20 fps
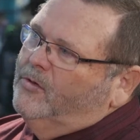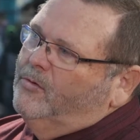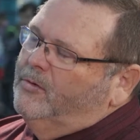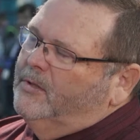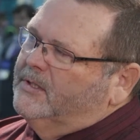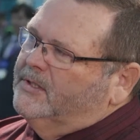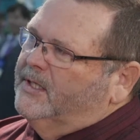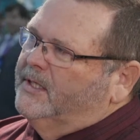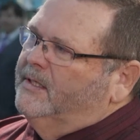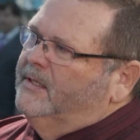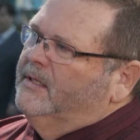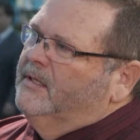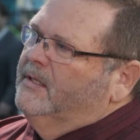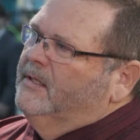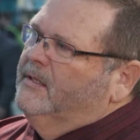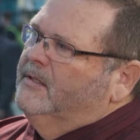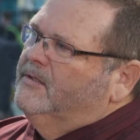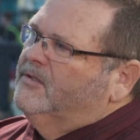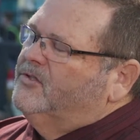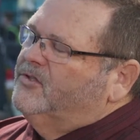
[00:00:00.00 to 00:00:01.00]
who was in
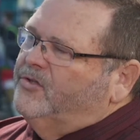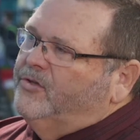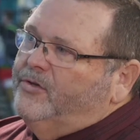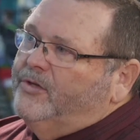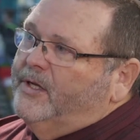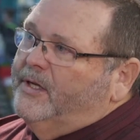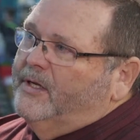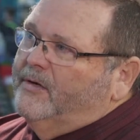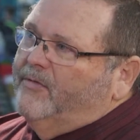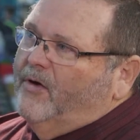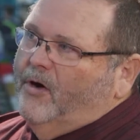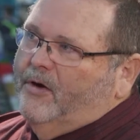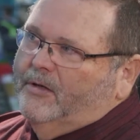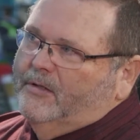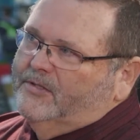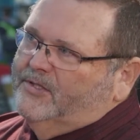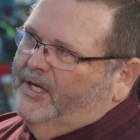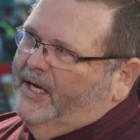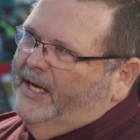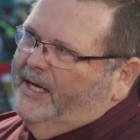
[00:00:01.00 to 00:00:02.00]
student of
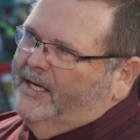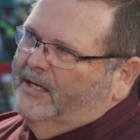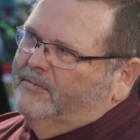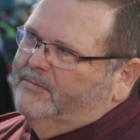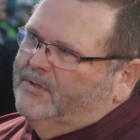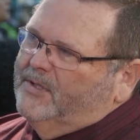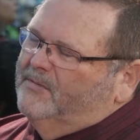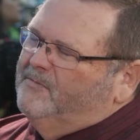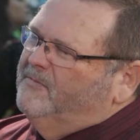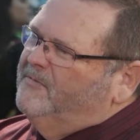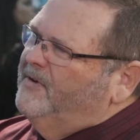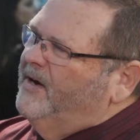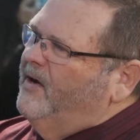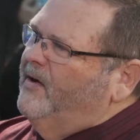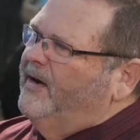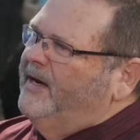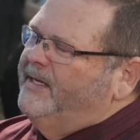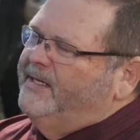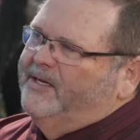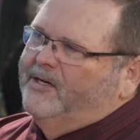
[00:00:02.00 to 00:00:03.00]
Arnold Jacobs, a
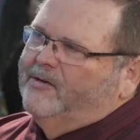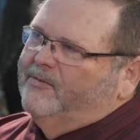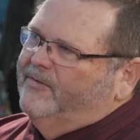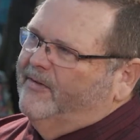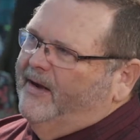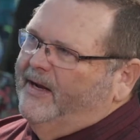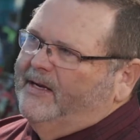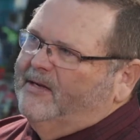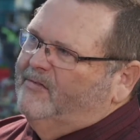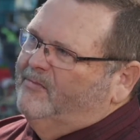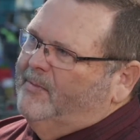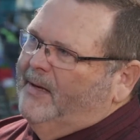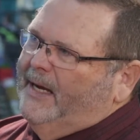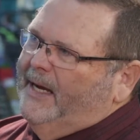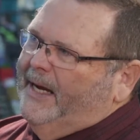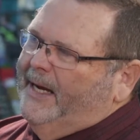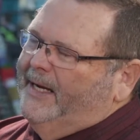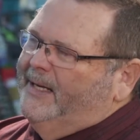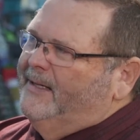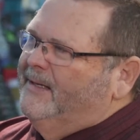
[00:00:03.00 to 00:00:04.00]
very dear friend of
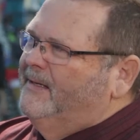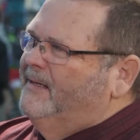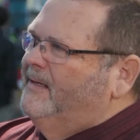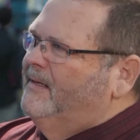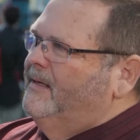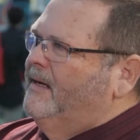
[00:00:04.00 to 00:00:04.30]
mine.